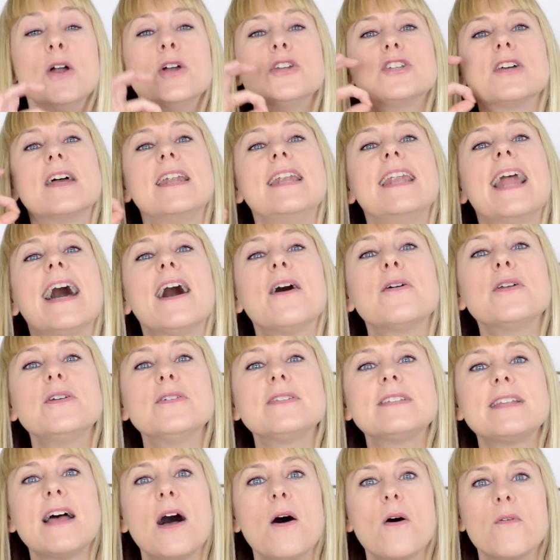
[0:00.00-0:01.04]
to allow
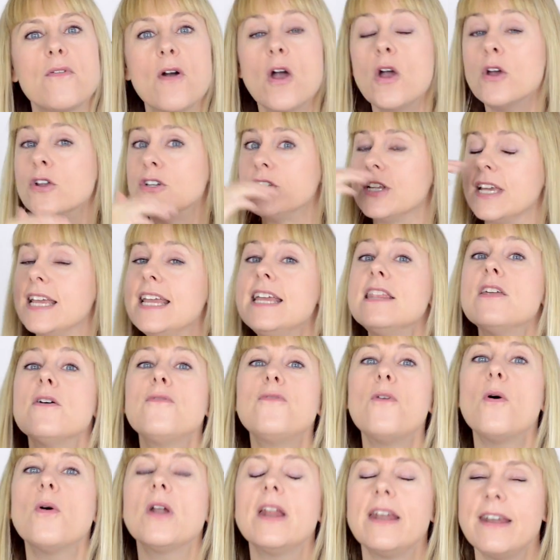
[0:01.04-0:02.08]
yourself to either
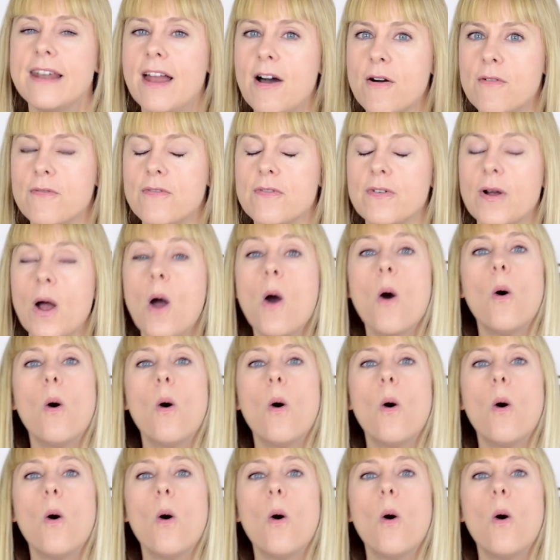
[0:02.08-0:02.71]
fall in love